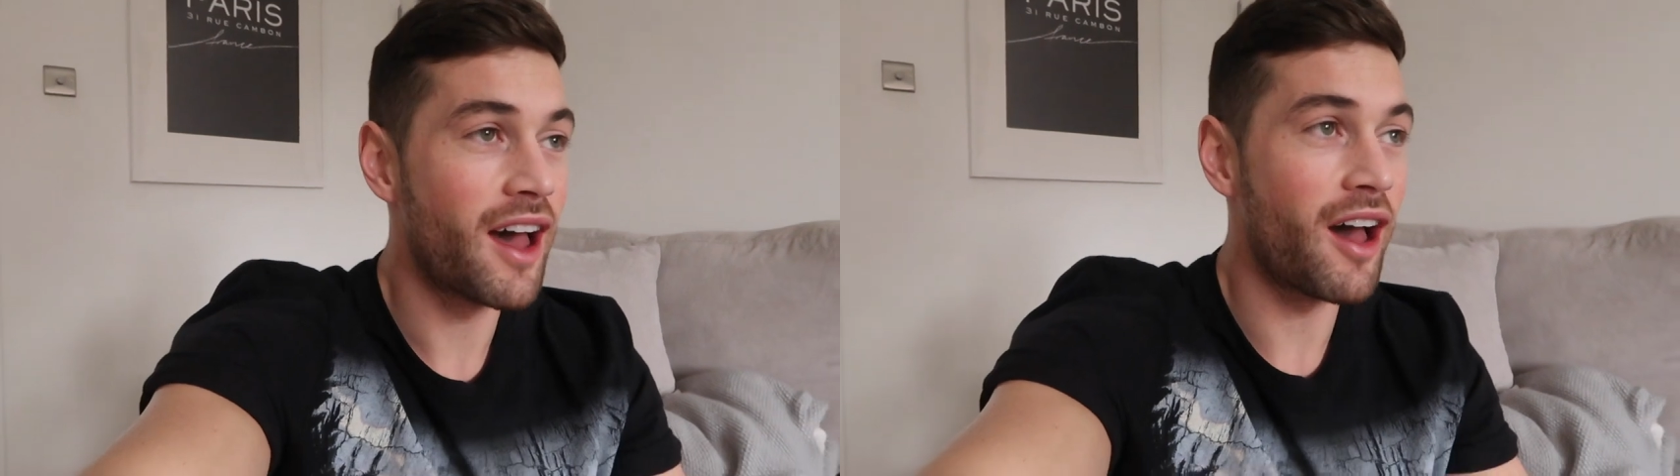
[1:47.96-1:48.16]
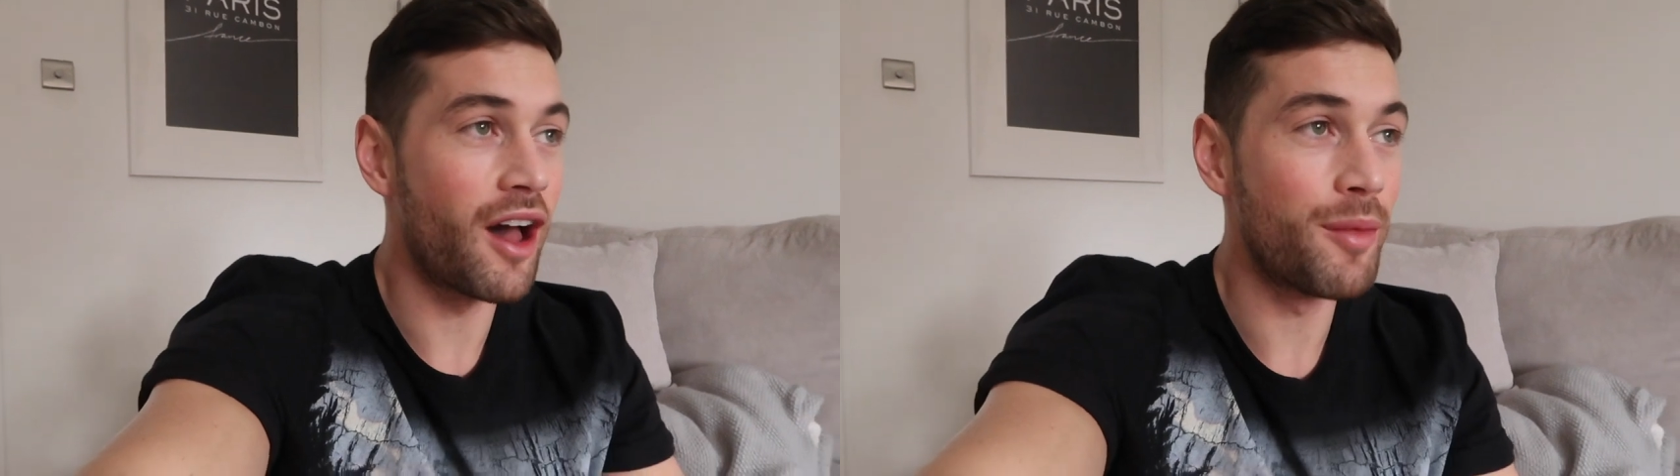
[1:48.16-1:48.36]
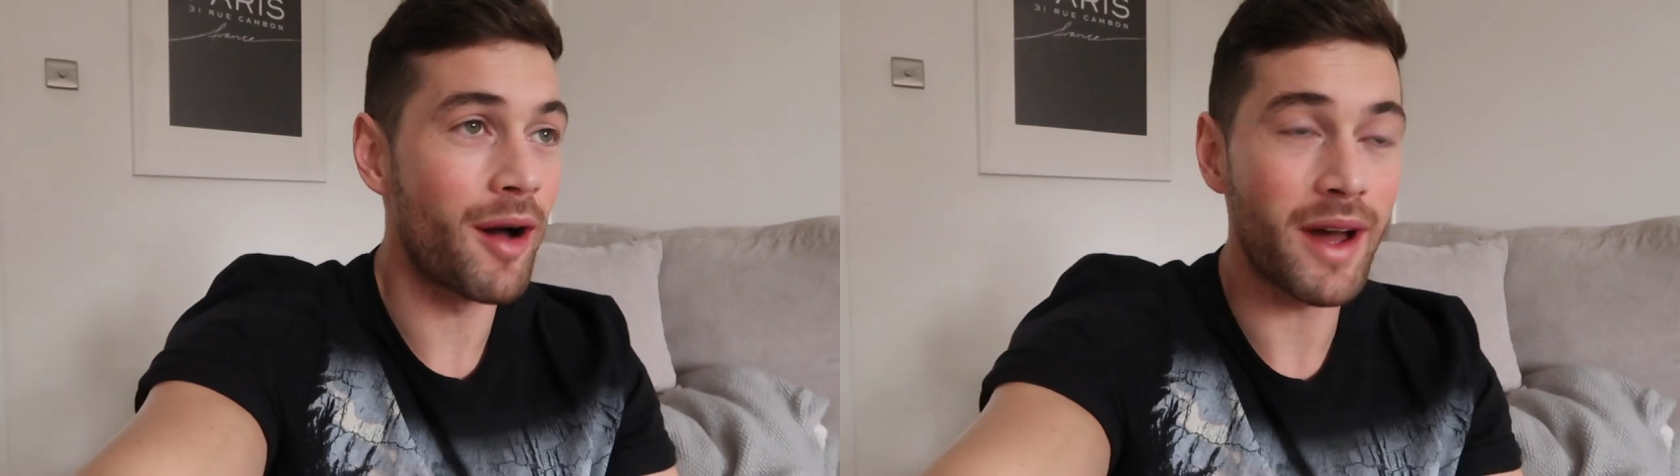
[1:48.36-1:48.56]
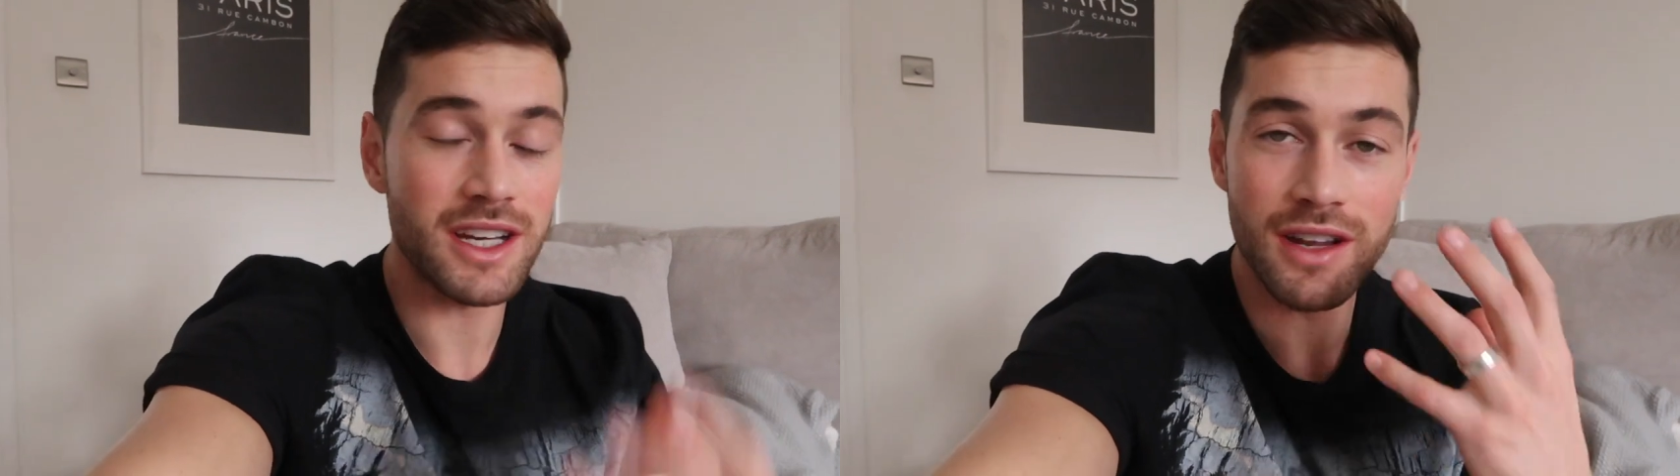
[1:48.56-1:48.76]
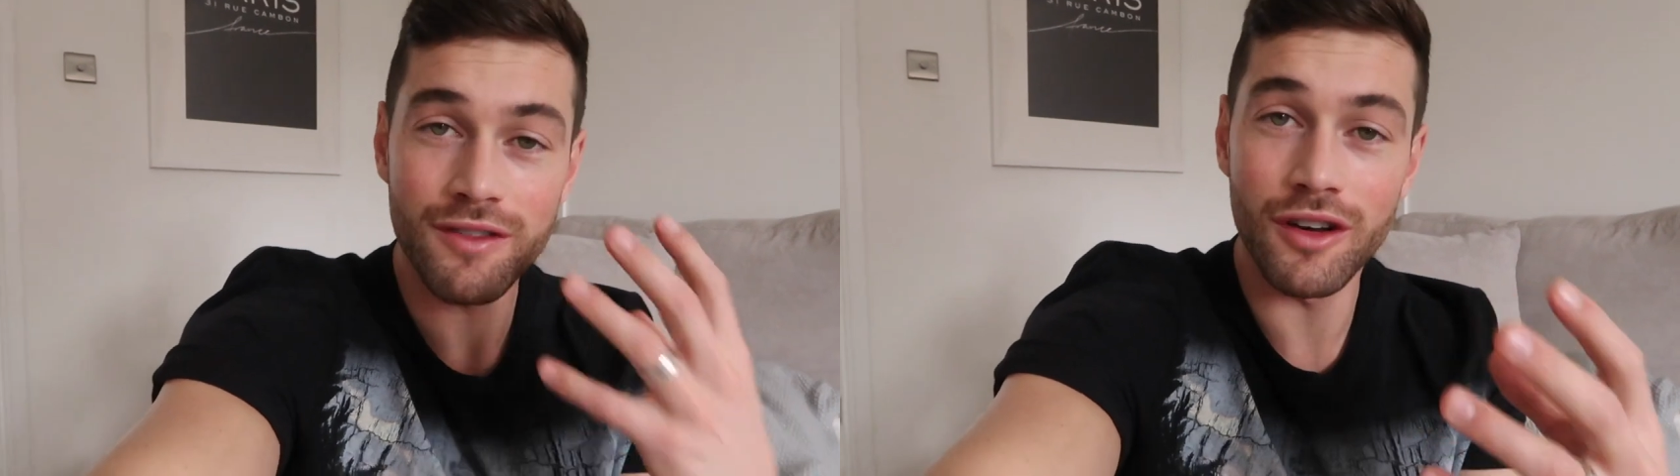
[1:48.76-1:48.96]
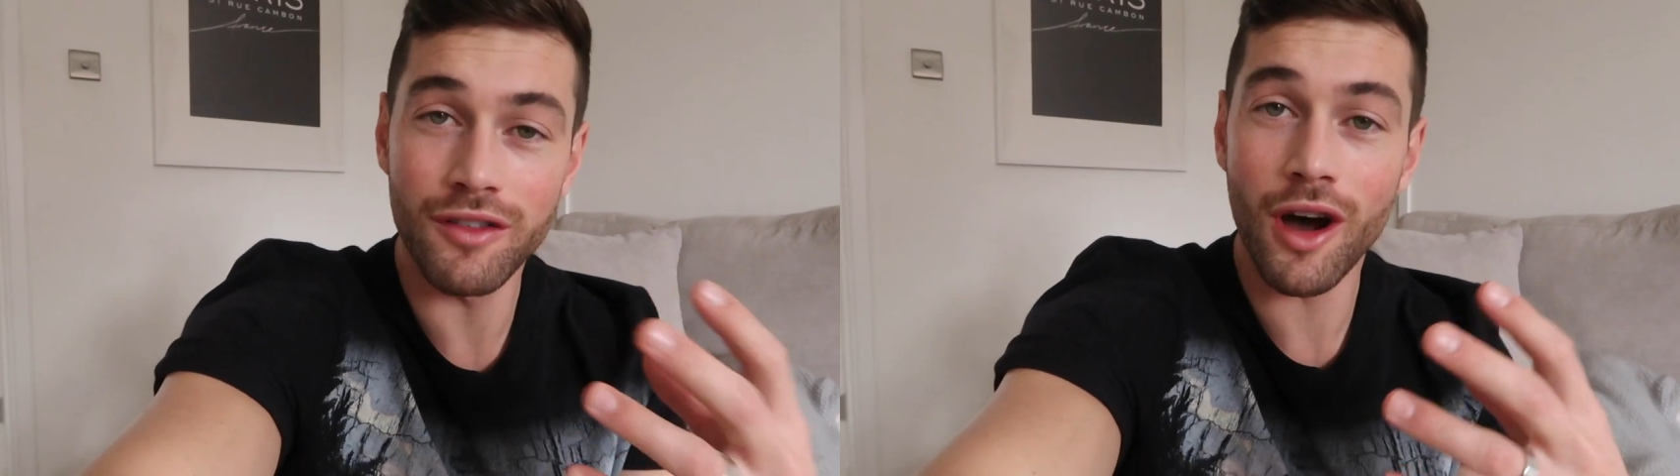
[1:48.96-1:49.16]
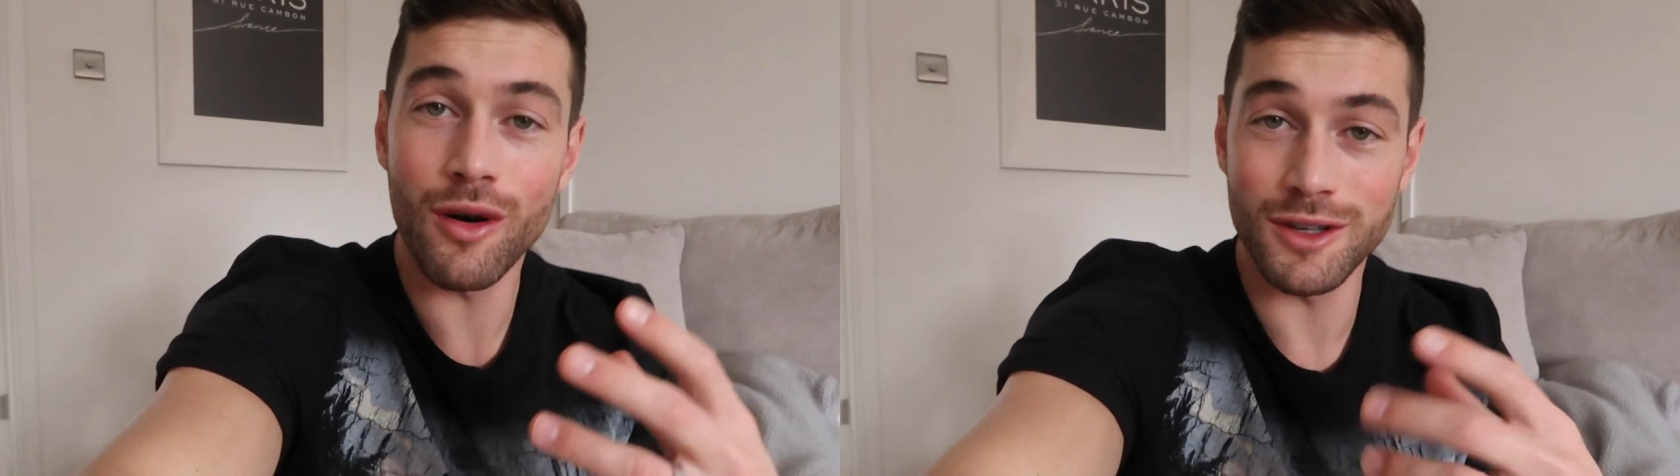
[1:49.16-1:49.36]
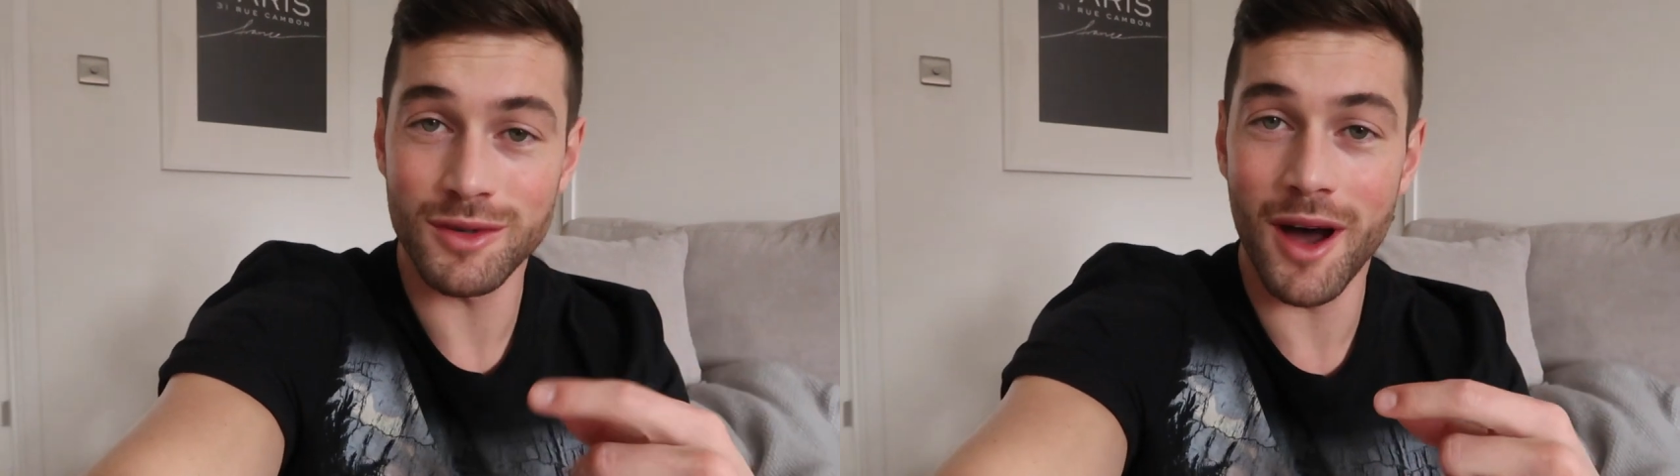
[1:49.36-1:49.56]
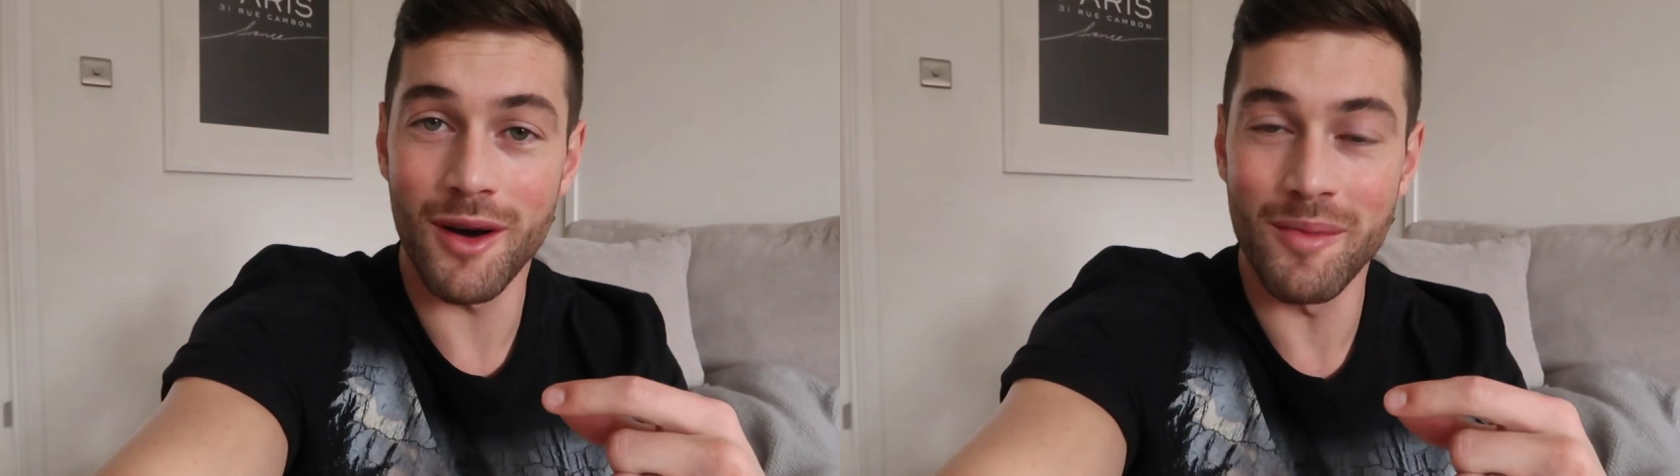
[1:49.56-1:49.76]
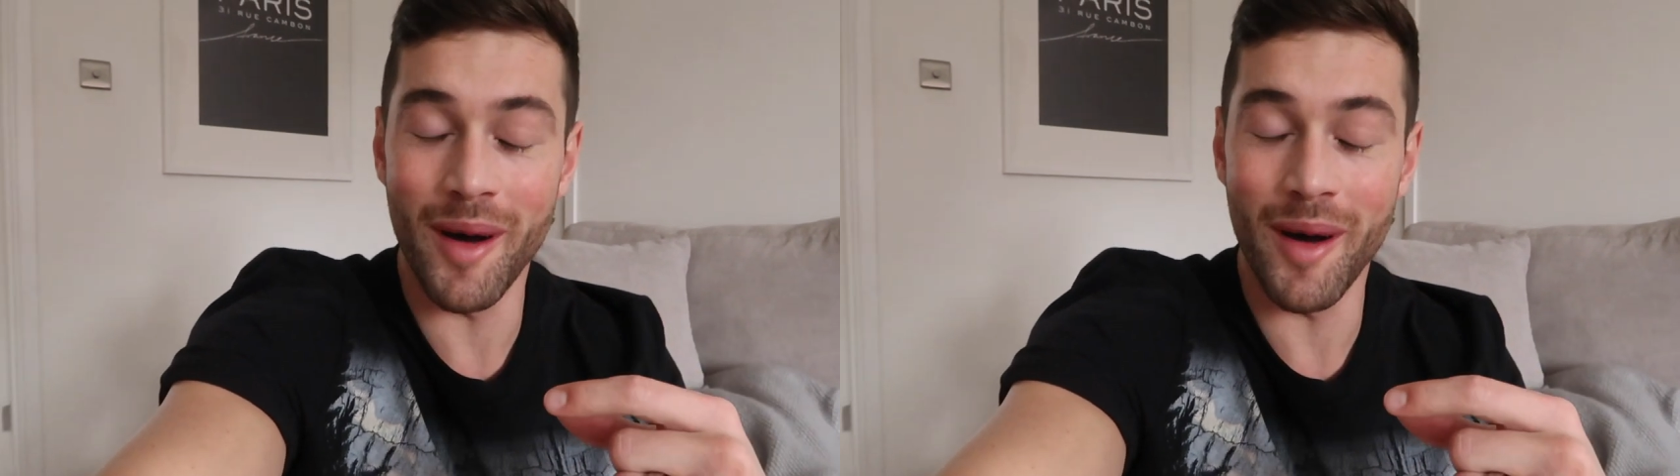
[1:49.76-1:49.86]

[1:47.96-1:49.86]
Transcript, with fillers: I'm actually full of cold as well,